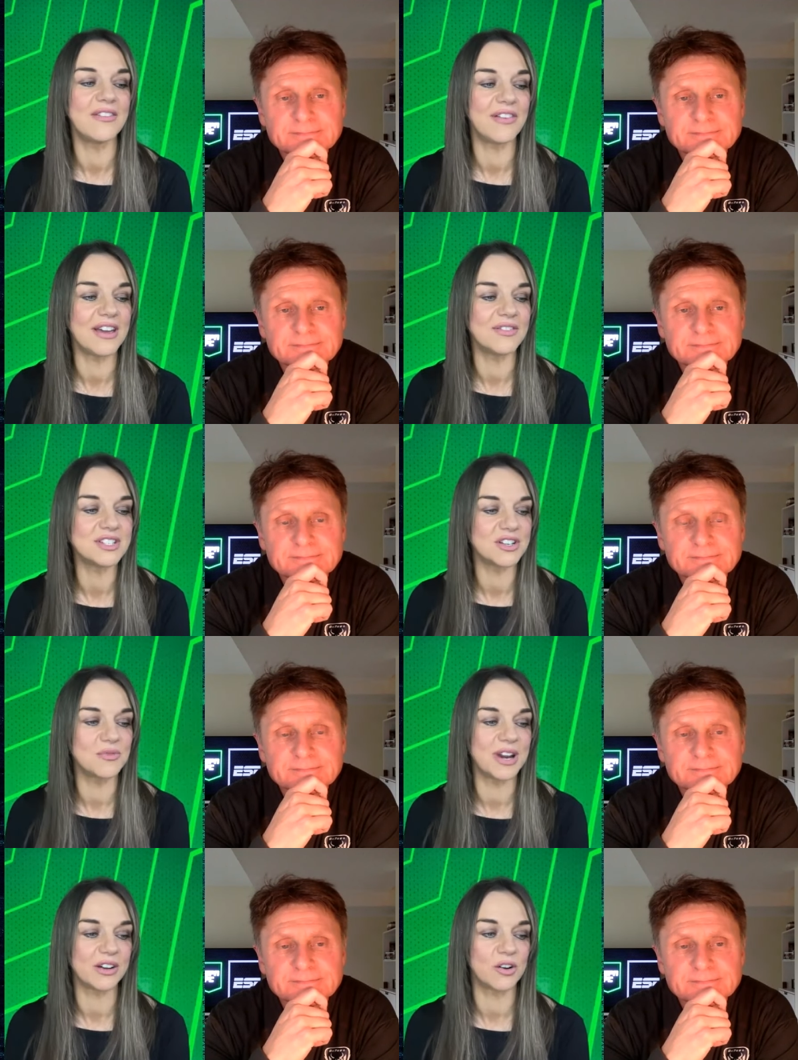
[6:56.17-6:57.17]
Speaker 1: favour too
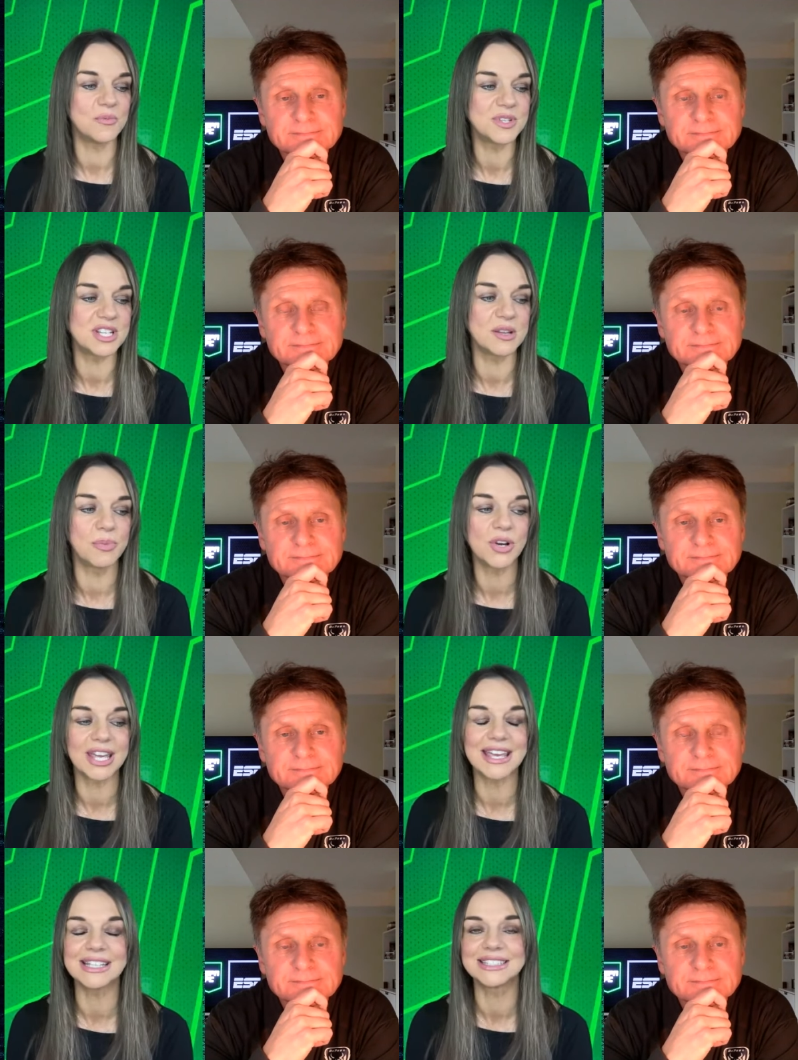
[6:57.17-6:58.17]
when it comes to the
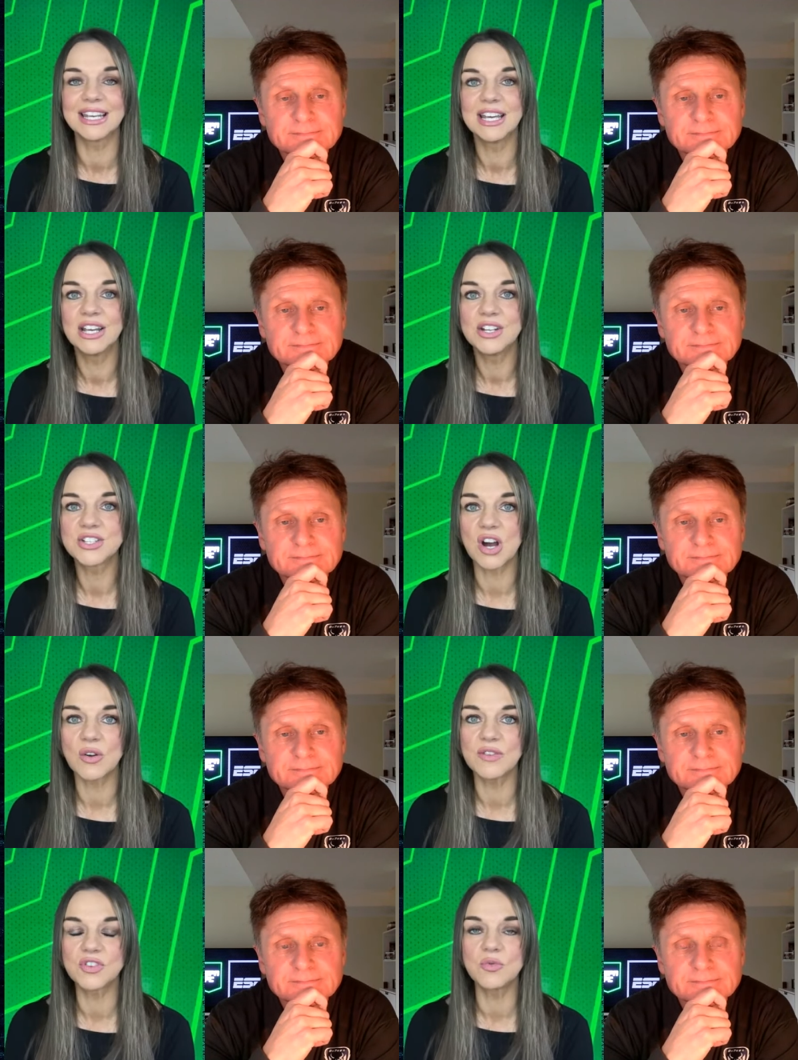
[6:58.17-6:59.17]
bookies. So
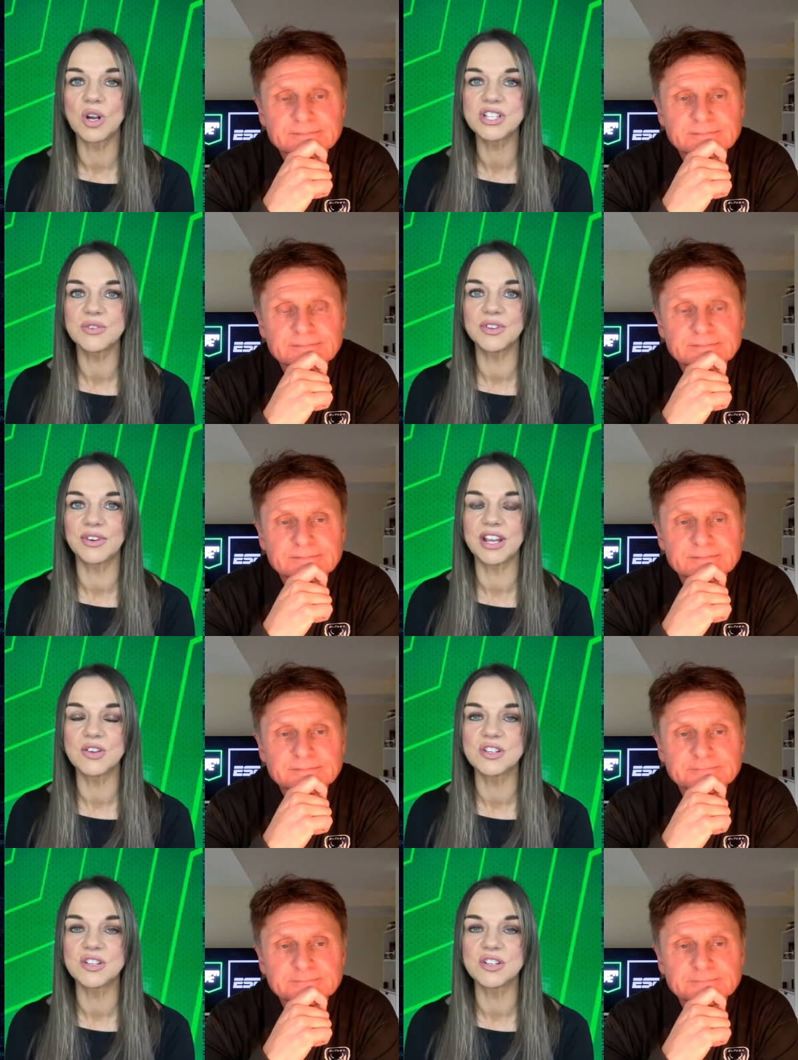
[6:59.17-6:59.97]
you've done 1, 2, and 3. Who's